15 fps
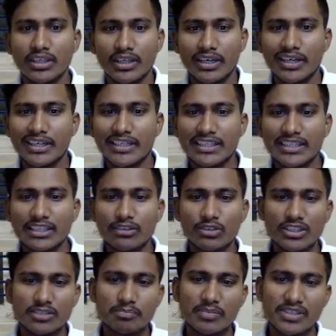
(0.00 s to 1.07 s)
Article
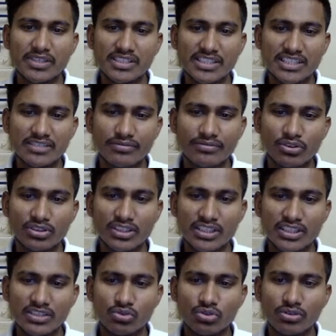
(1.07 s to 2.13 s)
was purchased for
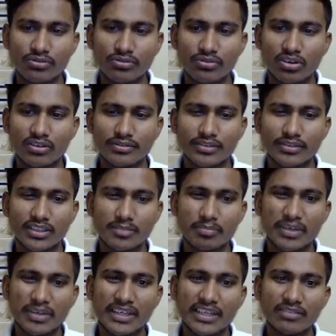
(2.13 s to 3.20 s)
this, sold for after
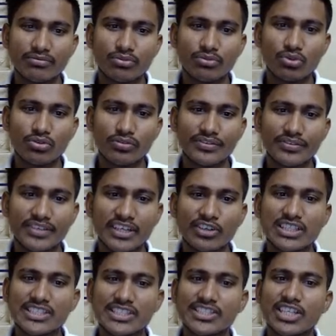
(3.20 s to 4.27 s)
spending 450 on
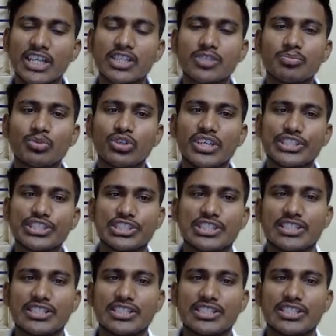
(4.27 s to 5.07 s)
its transportation.